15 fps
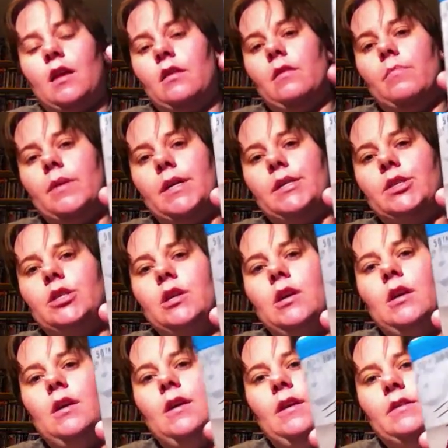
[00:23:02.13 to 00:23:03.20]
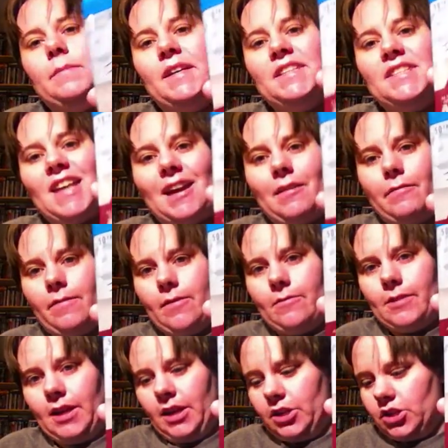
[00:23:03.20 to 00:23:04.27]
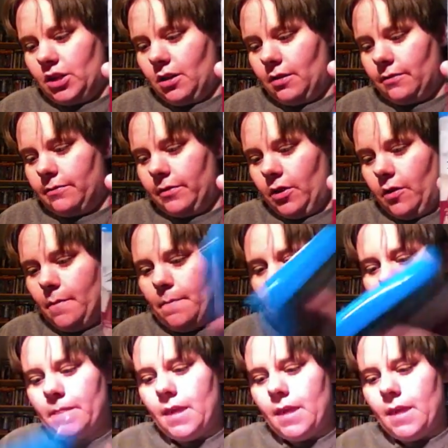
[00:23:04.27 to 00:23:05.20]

out of the bunch. It's my 2nd favorite Hitchcock film,